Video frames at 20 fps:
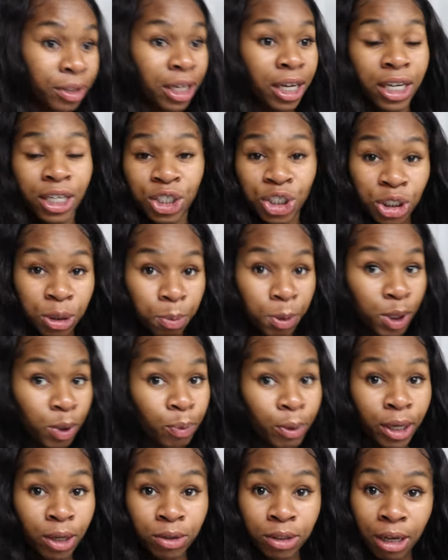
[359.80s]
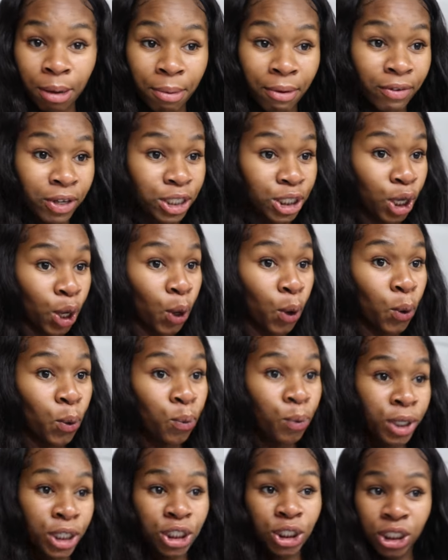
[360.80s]
And then just put the wig on top of it. So
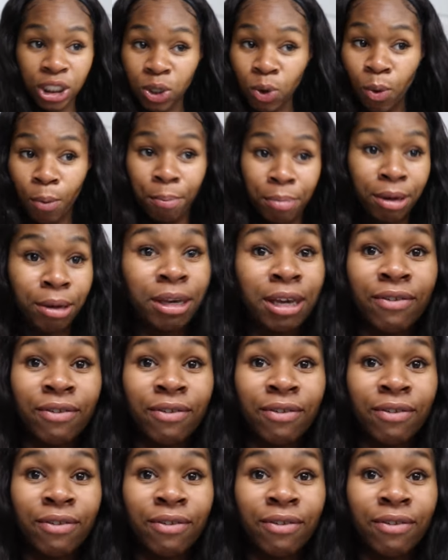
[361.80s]
we just going to be